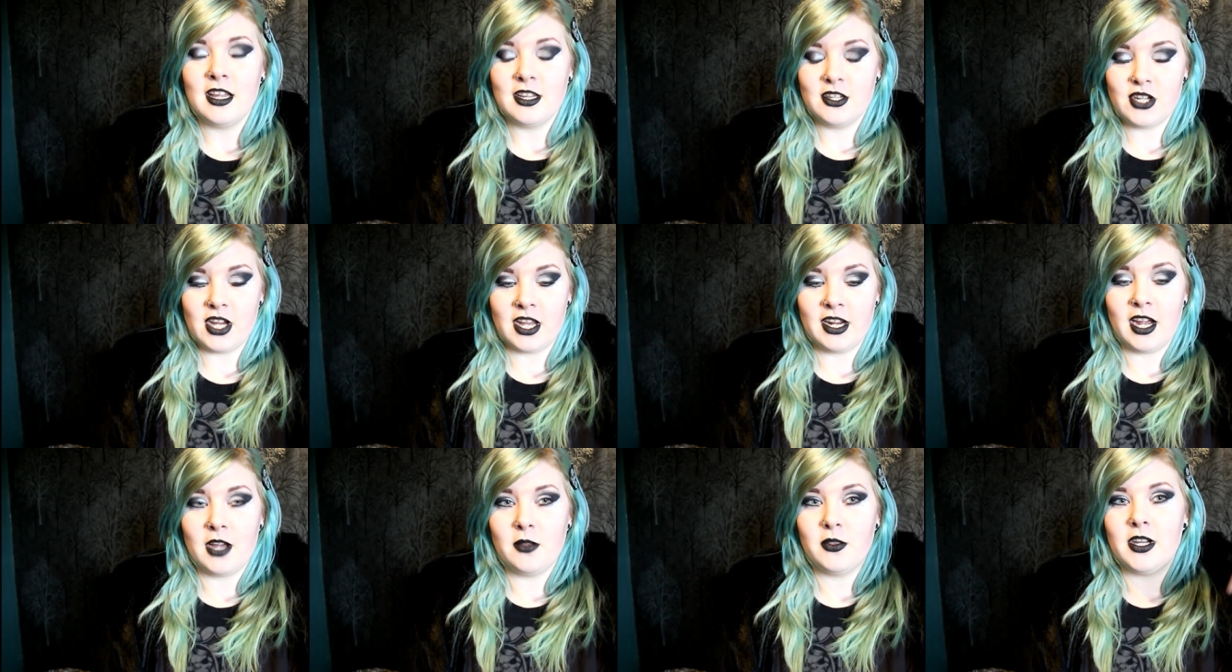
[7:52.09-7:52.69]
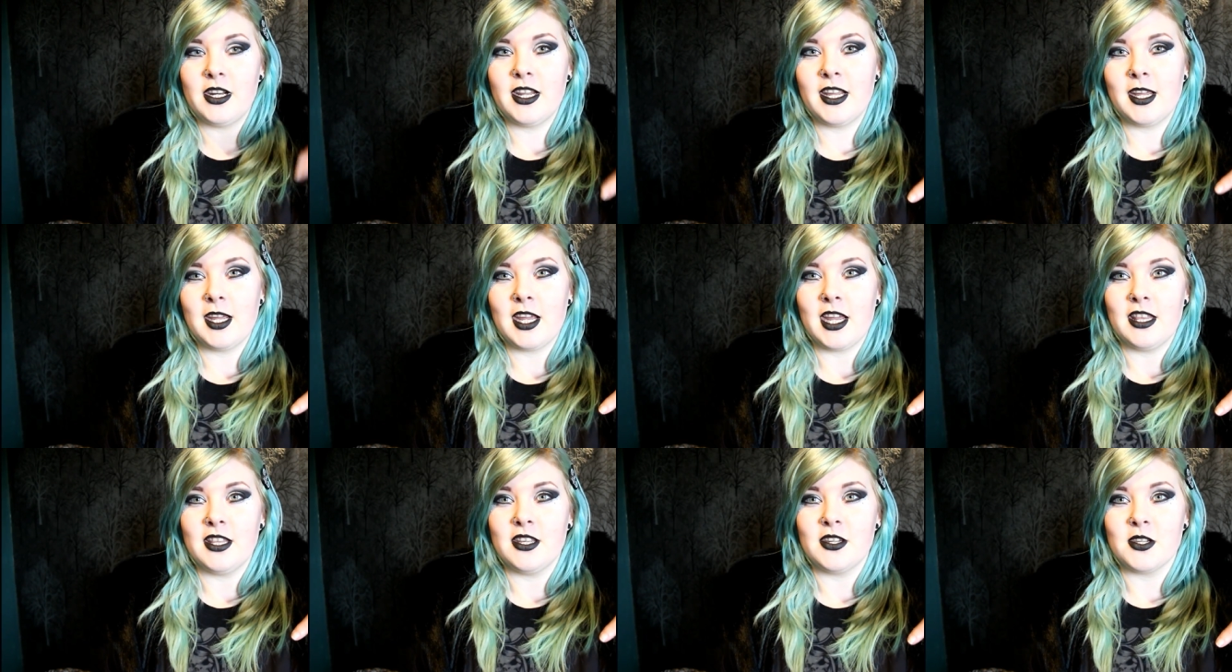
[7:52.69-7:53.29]
check out the
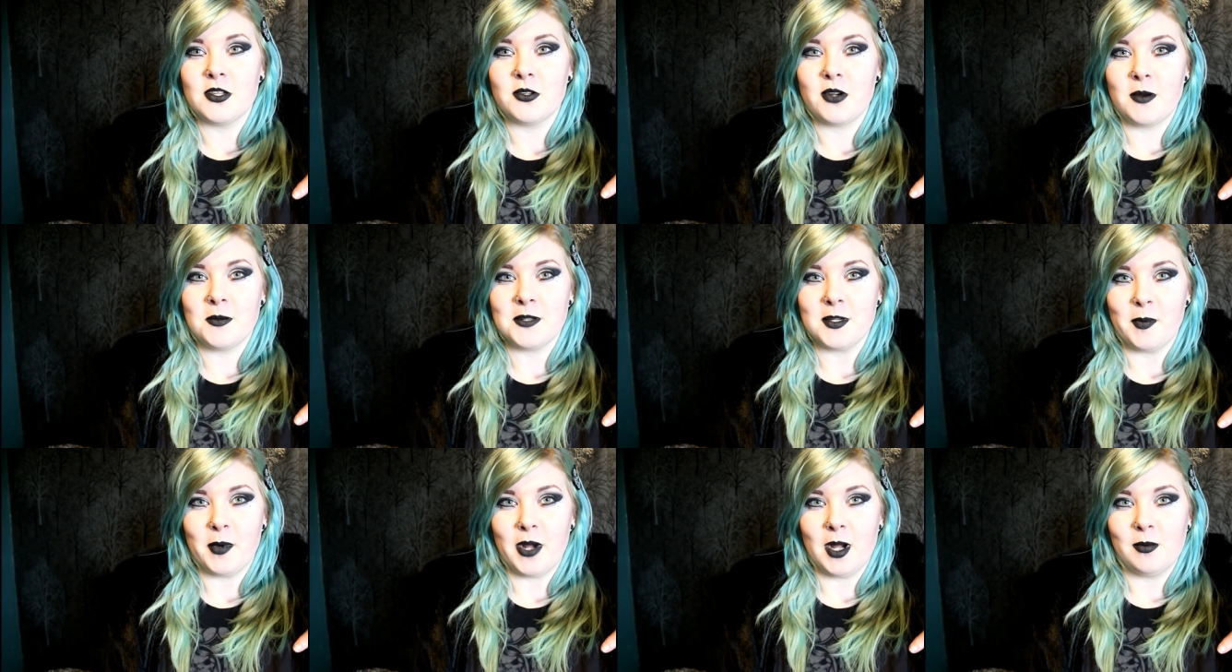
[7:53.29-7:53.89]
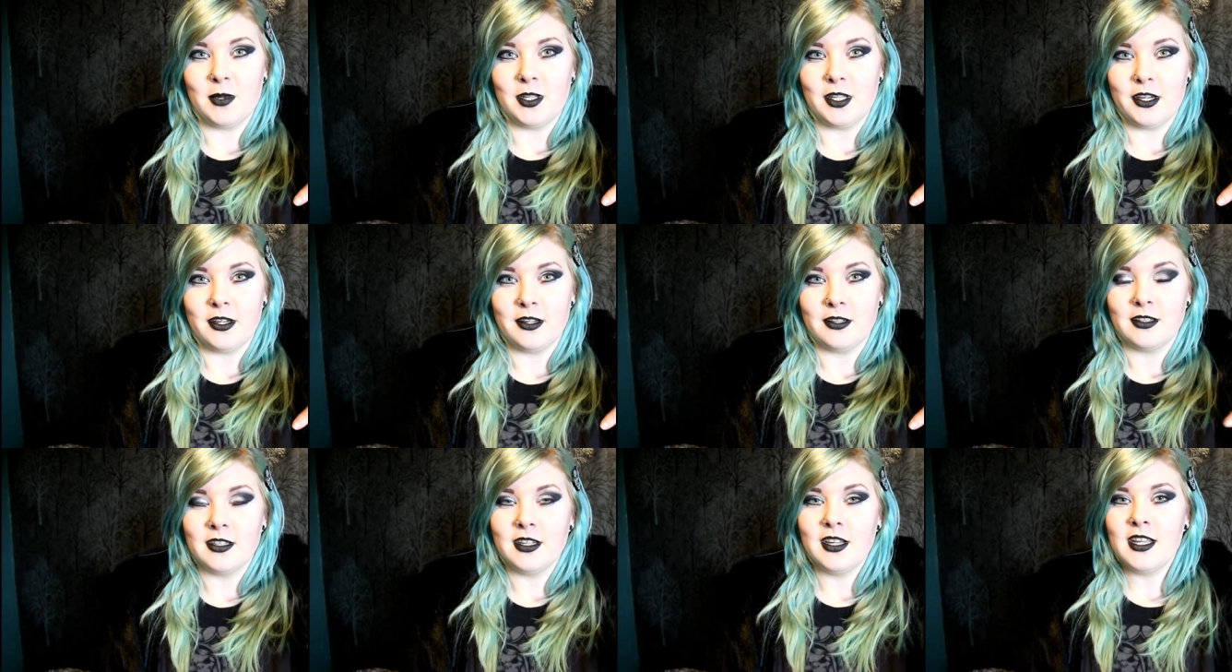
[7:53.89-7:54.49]
link in the description bar below.